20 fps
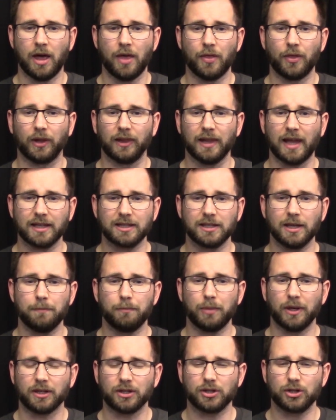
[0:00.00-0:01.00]
the latter
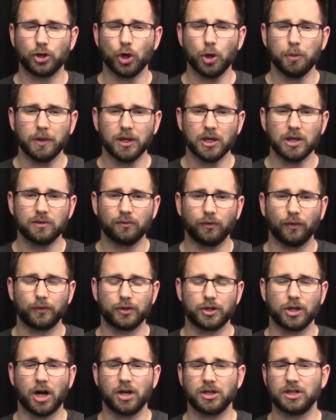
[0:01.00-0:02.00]
being super useful for
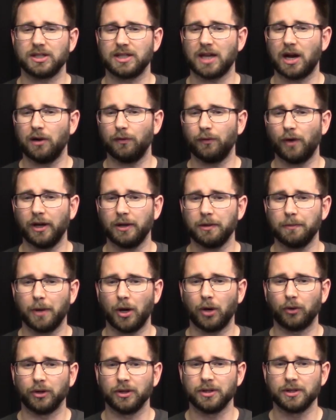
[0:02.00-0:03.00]
charging terrifying
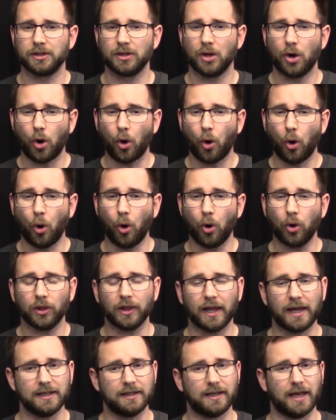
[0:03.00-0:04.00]
opponents or
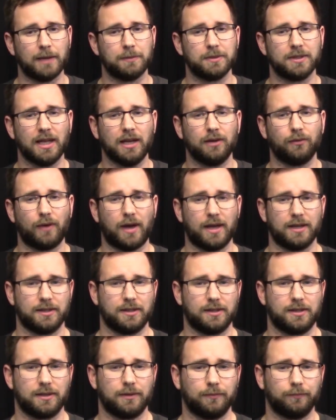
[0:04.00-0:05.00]
late game standfasts.